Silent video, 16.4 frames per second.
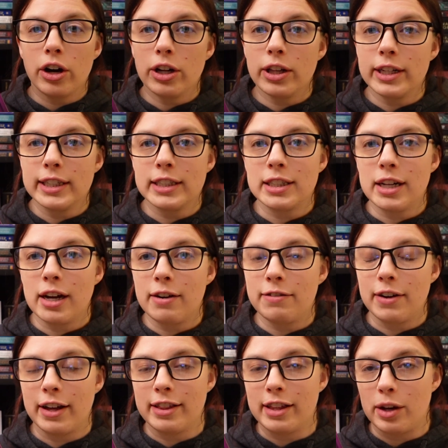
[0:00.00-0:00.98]
early
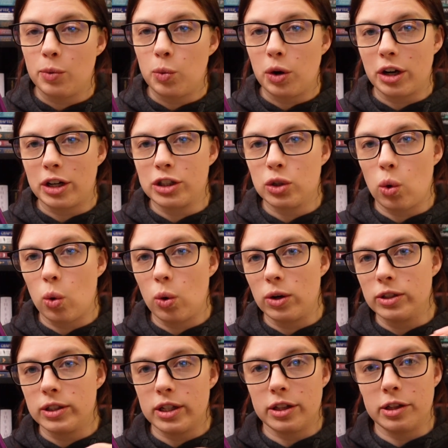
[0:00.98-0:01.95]
stuff and then work
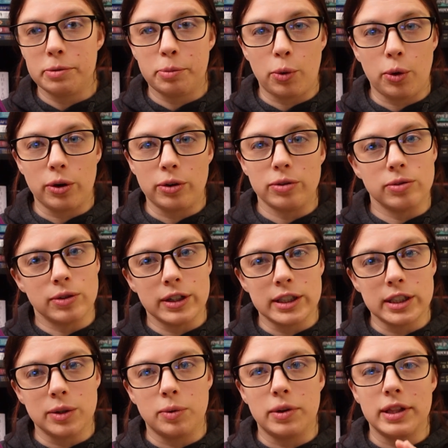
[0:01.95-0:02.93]
towards the more
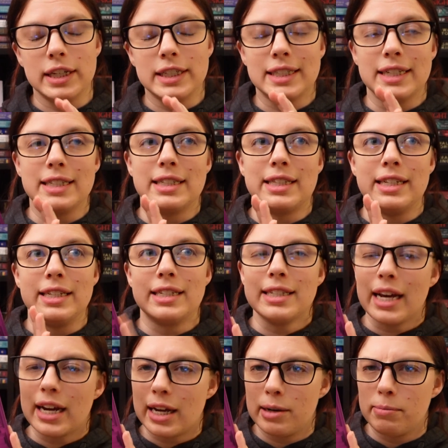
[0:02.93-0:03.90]
recent one. This is the
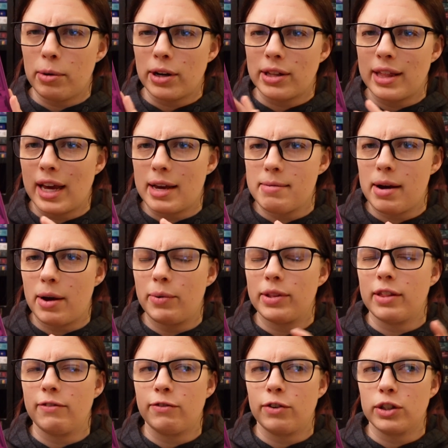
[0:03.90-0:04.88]
second book they came out
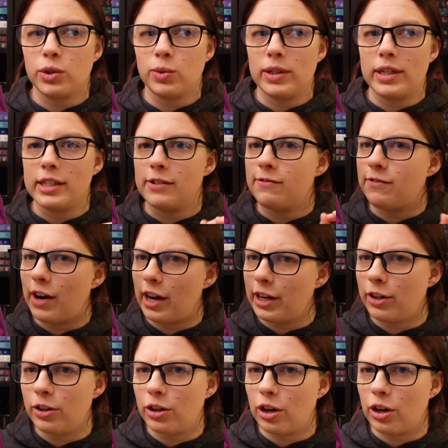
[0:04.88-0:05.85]
with. The first one is
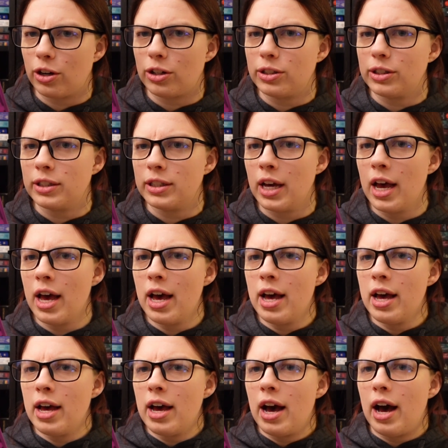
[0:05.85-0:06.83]
Final Girls.
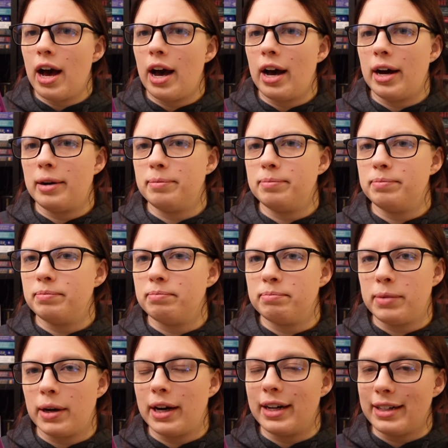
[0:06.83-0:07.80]
Um,
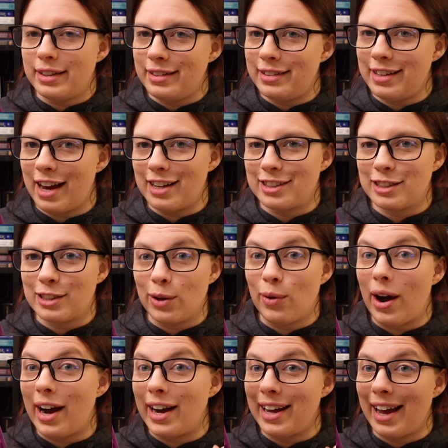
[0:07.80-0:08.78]
but yes, so
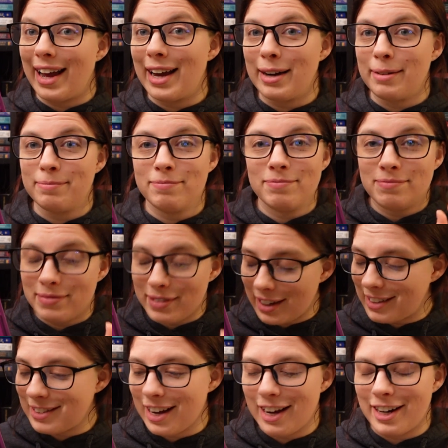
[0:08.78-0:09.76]
I am
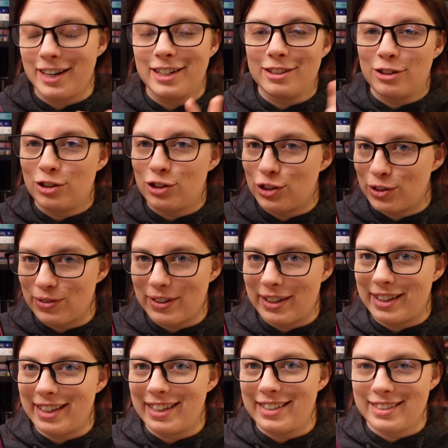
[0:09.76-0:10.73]
excited to
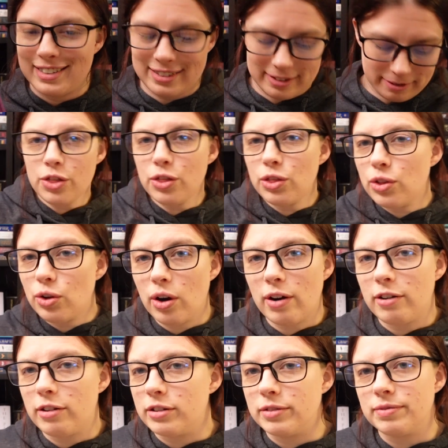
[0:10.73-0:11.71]
read these. They're
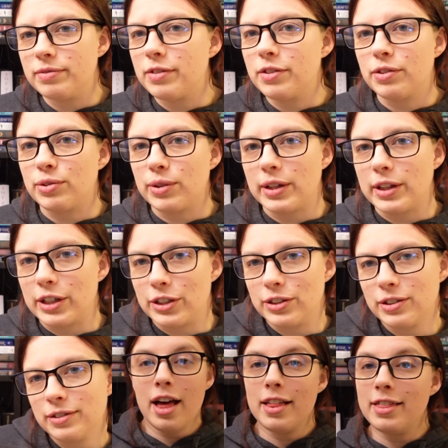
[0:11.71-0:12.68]
all
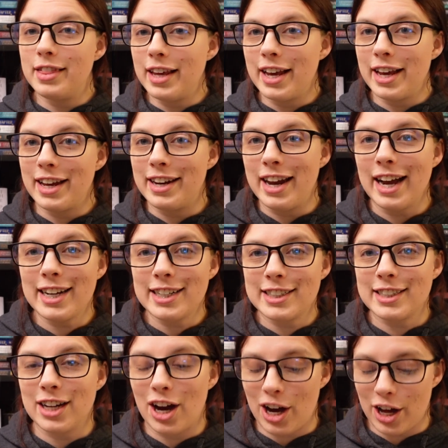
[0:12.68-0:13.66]
thrillers. The
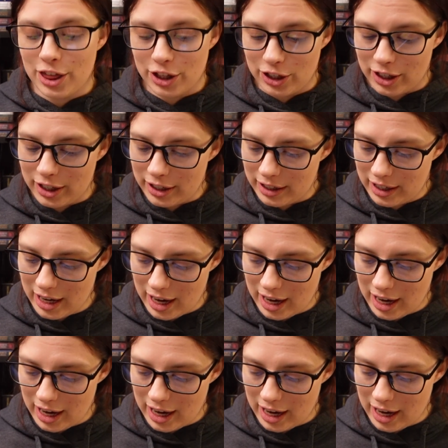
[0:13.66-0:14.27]
next author,